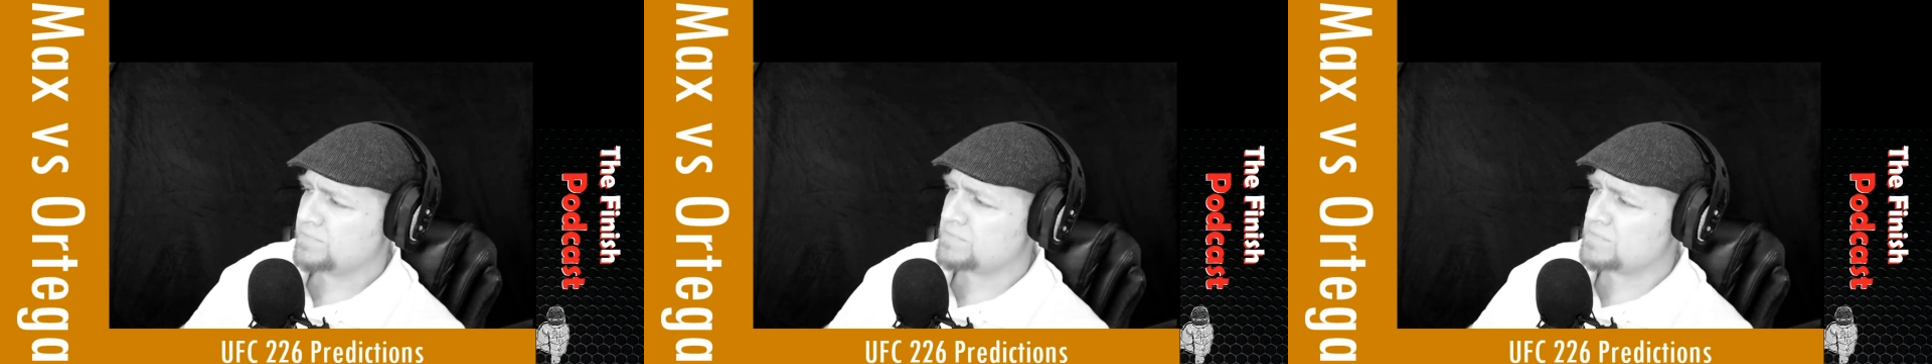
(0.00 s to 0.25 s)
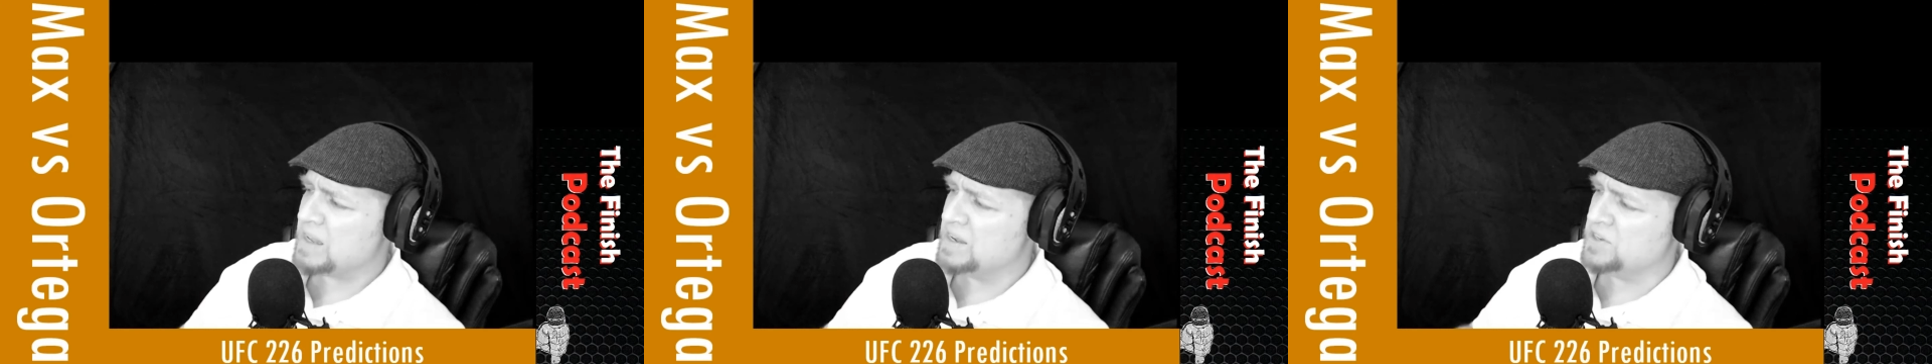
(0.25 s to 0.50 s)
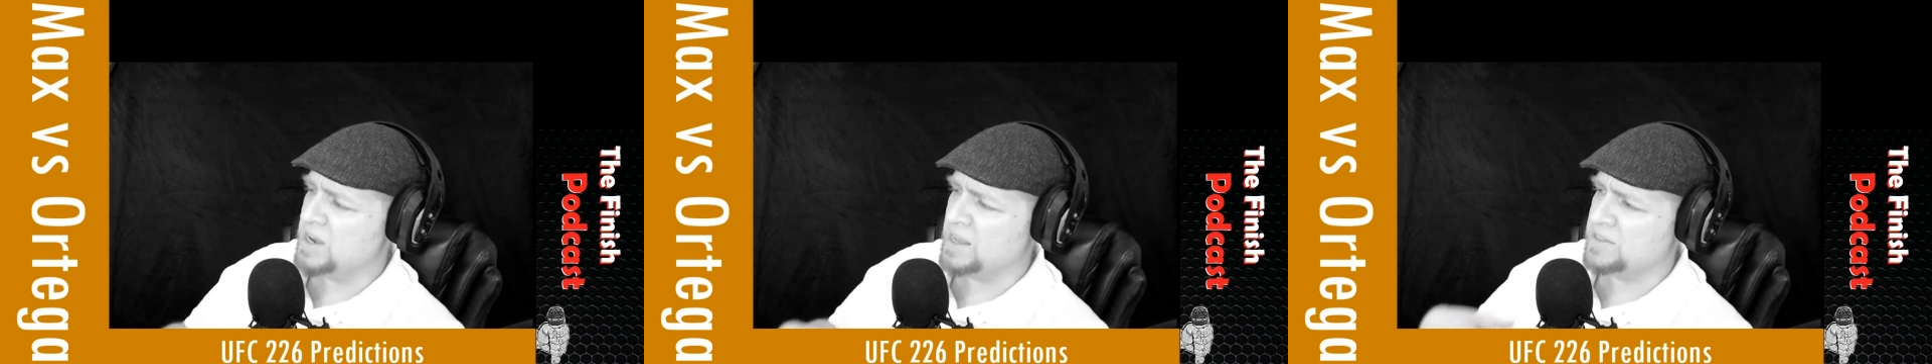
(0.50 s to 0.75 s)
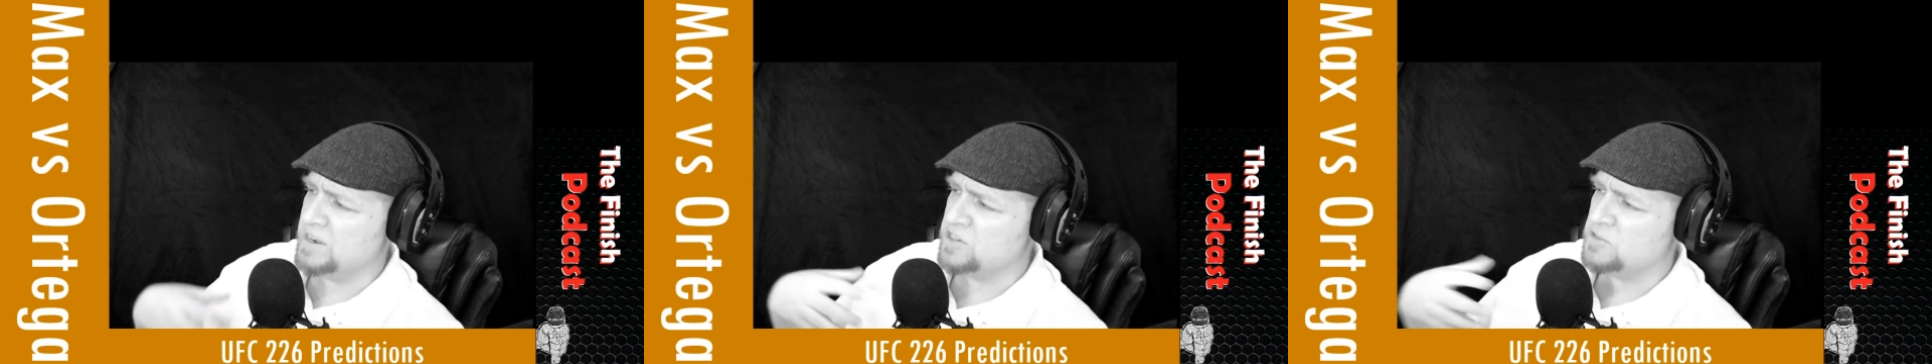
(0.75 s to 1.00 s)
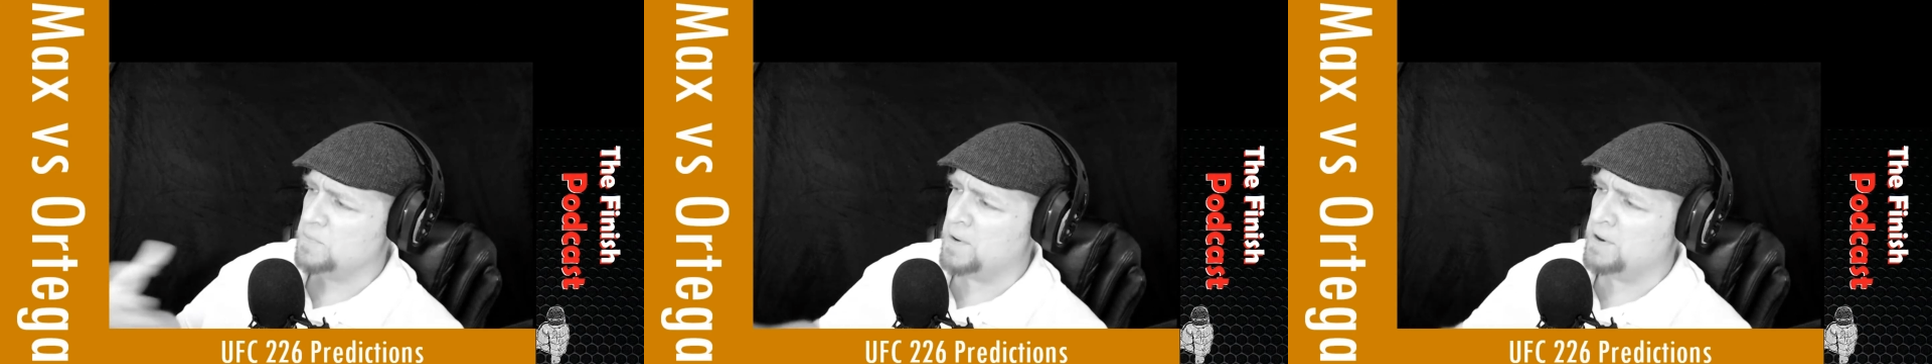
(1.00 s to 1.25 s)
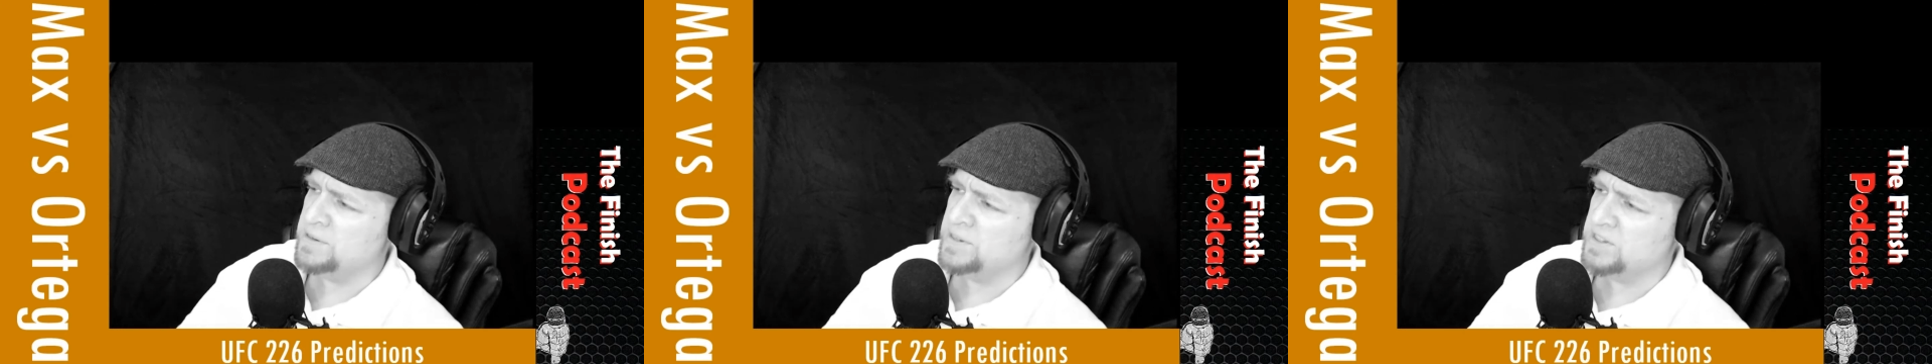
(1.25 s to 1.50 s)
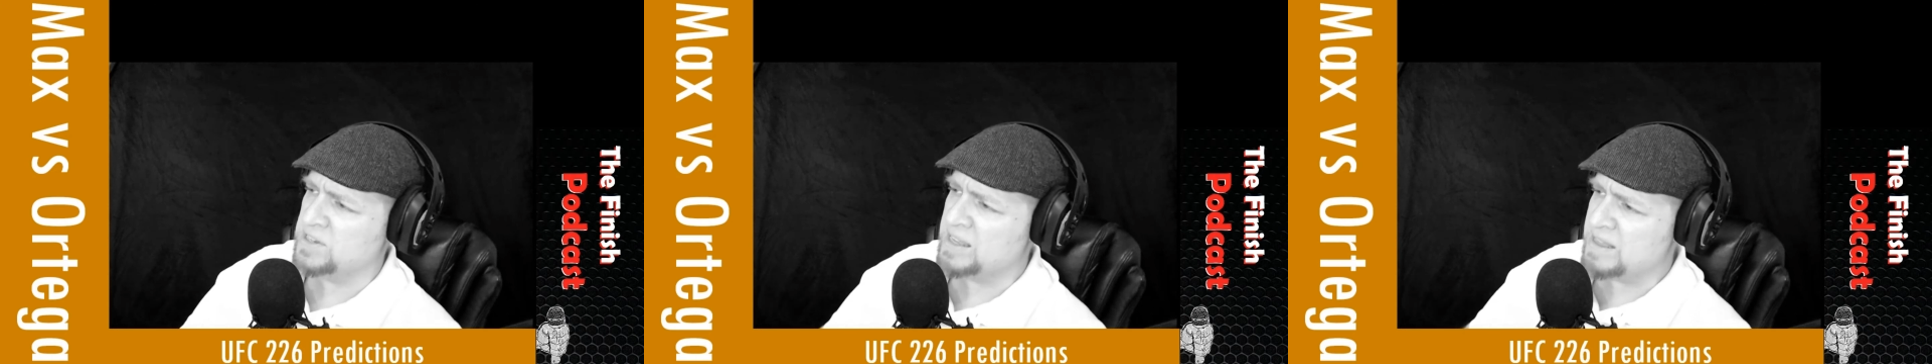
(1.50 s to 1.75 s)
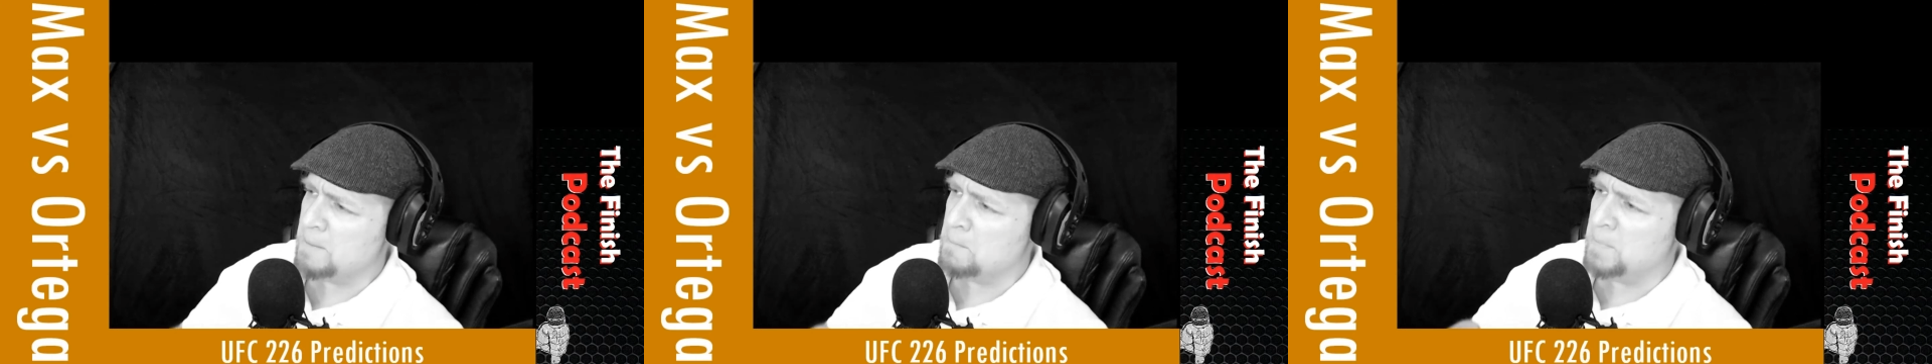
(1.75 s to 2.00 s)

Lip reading: He's got the experience. He's got that